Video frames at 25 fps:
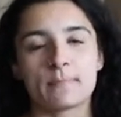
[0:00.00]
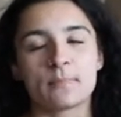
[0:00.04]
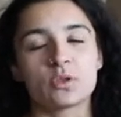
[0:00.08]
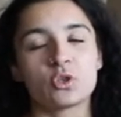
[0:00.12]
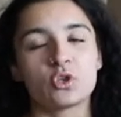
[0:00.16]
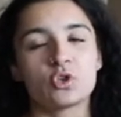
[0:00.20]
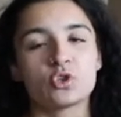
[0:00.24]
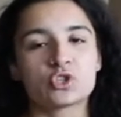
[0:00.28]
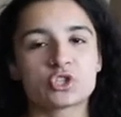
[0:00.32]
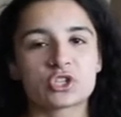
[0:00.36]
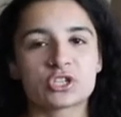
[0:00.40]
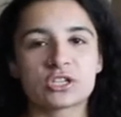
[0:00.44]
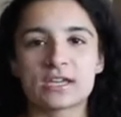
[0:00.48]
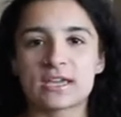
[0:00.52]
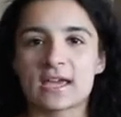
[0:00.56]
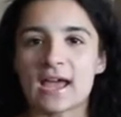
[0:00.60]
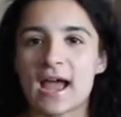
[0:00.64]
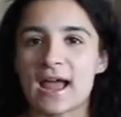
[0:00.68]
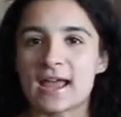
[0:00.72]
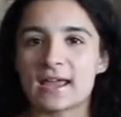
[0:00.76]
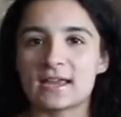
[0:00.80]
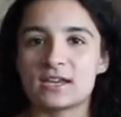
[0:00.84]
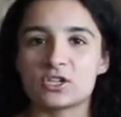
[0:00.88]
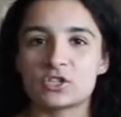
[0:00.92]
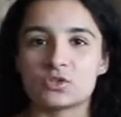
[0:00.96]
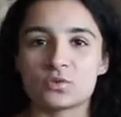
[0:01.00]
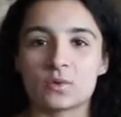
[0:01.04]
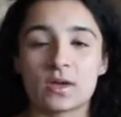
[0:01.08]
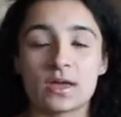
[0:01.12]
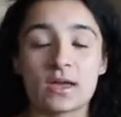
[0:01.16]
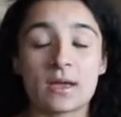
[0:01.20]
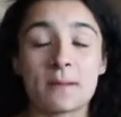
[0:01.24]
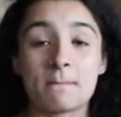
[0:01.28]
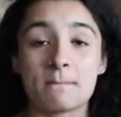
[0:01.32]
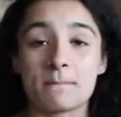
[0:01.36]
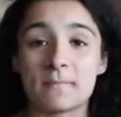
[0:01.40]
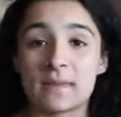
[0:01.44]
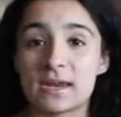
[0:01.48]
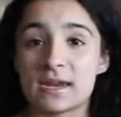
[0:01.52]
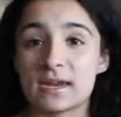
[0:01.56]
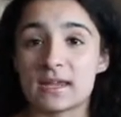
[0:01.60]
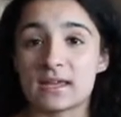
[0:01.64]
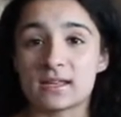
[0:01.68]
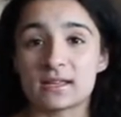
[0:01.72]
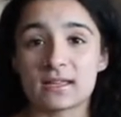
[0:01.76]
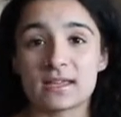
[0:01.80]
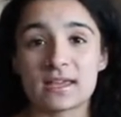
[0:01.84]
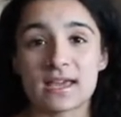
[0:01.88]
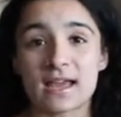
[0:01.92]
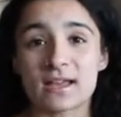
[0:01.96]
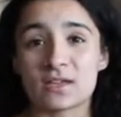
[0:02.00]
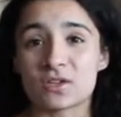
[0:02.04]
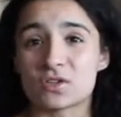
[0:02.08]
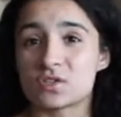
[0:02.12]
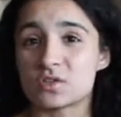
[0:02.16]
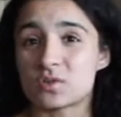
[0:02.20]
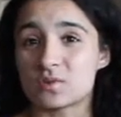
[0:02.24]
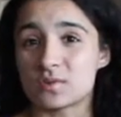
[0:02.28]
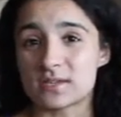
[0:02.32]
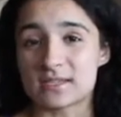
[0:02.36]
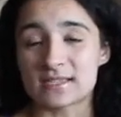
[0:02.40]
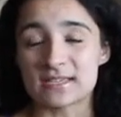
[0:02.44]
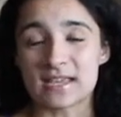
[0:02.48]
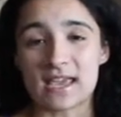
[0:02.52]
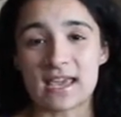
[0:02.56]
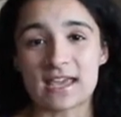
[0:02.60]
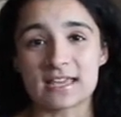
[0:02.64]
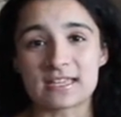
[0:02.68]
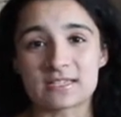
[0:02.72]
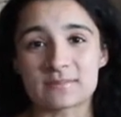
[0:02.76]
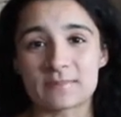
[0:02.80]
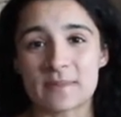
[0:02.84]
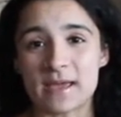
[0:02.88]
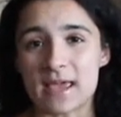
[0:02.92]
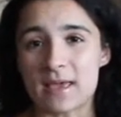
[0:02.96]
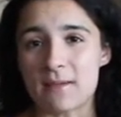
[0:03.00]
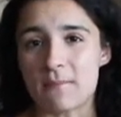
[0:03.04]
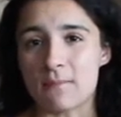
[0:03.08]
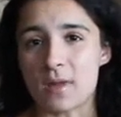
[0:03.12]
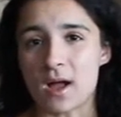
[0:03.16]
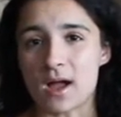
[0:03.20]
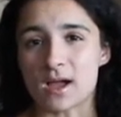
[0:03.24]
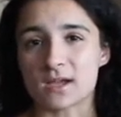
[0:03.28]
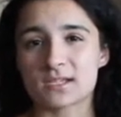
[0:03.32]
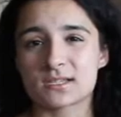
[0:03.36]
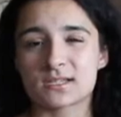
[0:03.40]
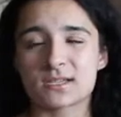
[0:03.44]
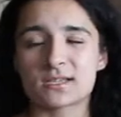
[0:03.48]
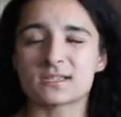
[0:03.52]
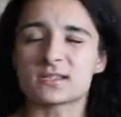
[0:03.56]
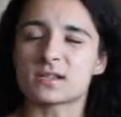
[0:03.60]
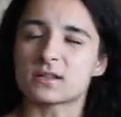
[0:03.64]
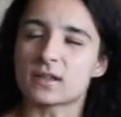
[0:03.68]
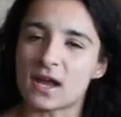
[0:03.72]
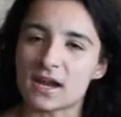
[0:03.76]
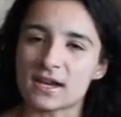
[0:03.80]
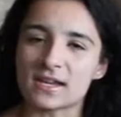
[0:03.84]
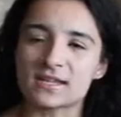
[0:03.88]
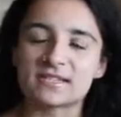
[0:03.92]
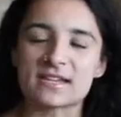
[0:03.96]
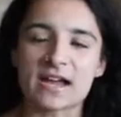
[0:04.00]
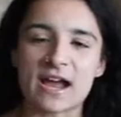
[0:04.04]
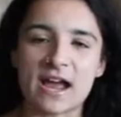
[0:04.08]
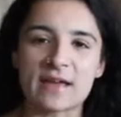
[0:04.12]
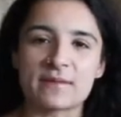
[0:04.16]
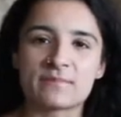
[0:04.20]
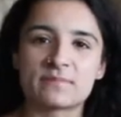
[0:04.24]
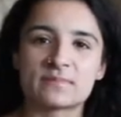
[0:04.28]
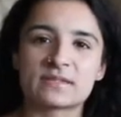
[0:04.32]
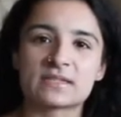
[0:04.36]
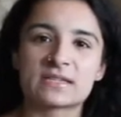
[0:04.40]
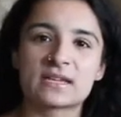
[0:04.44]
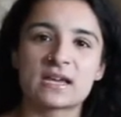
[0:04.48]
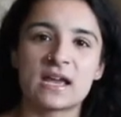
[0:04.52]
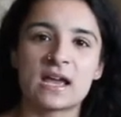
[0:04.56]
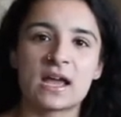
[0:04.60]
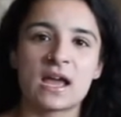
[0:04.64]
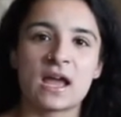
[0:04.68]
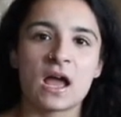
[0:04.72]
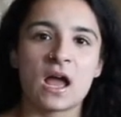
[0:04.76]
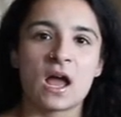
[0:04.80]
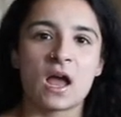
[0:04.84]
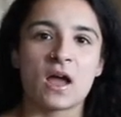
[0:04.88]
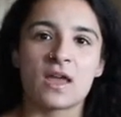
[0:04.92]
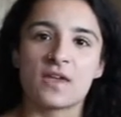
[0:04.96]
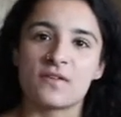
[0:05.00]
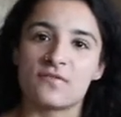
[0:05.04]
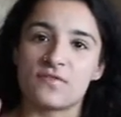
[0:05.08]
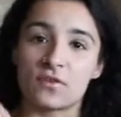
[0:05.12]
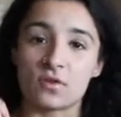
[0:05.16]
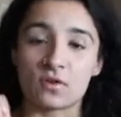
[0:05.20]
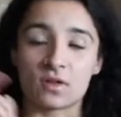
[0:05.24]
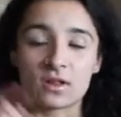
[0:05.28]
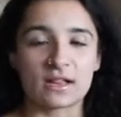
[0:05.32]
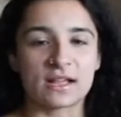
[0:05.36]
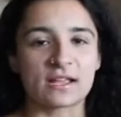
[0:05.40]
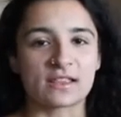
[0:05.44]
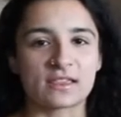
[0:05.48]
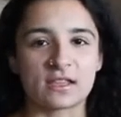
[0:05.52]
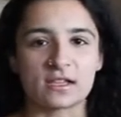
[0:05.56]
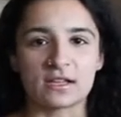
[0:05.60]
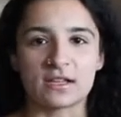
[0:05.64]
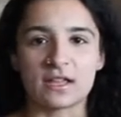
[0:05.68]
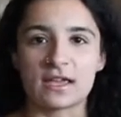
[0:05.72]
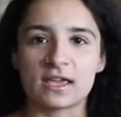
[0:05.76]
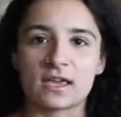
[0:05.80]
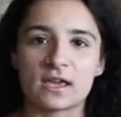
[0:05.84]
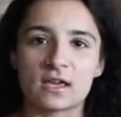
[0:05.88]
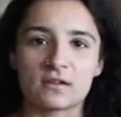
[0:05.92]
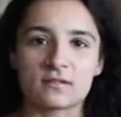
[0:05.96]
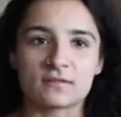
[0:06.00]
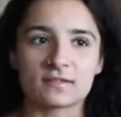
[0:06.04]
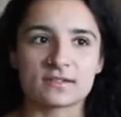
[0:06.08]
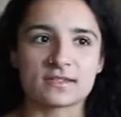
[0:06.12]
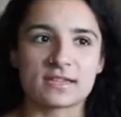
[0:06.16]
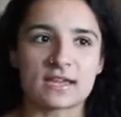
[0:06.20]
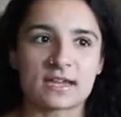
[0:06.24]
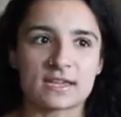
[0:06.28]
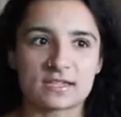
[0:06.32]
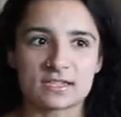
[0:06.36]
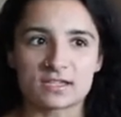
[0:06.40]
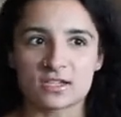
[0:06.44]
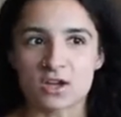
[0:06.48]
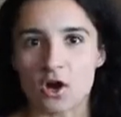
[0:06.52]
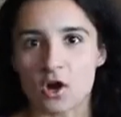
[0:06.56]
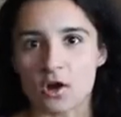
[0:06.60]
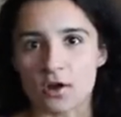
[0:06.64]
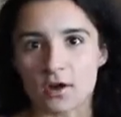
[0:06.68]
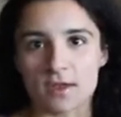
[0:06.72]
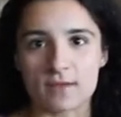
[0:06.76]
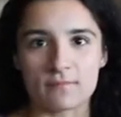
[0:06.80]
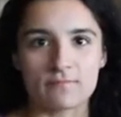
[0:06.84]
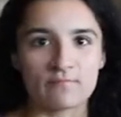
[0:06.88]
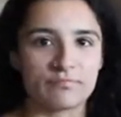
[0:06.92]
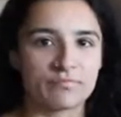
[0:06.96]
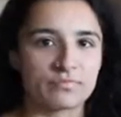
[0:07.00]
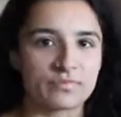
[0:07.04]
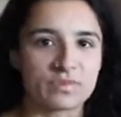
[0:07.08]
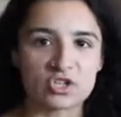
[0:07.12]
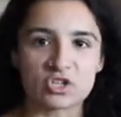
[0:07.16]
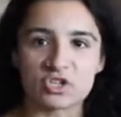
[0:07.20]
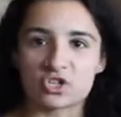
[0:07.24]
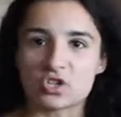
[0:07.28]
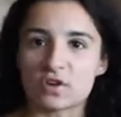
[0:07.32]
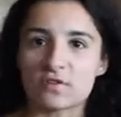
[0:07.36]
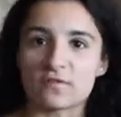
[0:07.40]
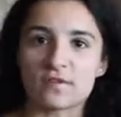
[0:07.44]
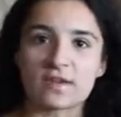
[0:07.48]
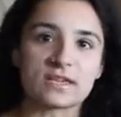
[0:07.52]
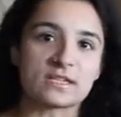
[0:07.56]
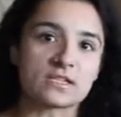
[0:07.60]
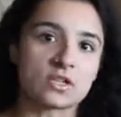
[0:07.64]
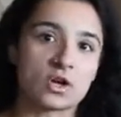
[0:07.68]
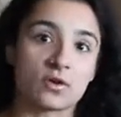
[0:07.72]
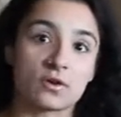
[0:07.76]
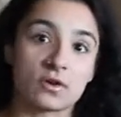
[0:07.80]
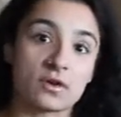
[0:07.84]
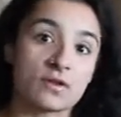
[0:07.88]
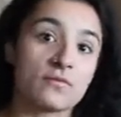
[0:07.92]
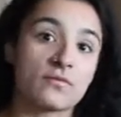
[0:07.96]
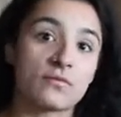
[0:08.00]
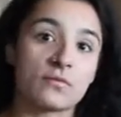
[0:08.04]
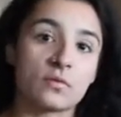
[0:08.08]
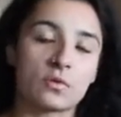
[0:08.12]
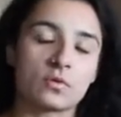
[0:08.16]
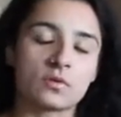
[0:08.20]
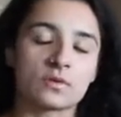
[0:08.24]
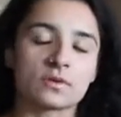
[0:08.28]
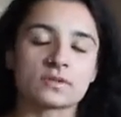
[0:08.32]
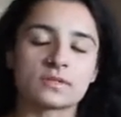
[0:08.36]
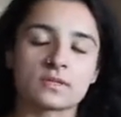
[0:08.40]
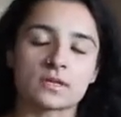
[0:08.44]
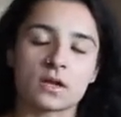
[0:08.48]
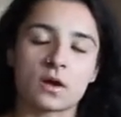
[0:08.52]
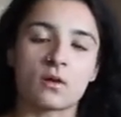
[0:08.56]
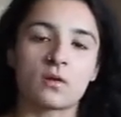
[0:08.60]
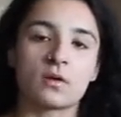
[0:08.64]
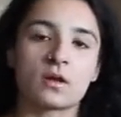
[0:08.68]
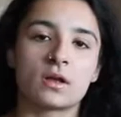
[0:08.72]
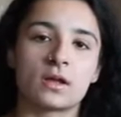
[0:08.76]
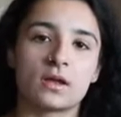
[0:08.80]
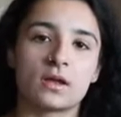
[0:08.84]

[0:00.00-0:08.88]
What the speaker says: Usually I do it immediately as soon as it hits my inbox, because a lot of times if you click the link it'll say, sorry, the survey is already full. So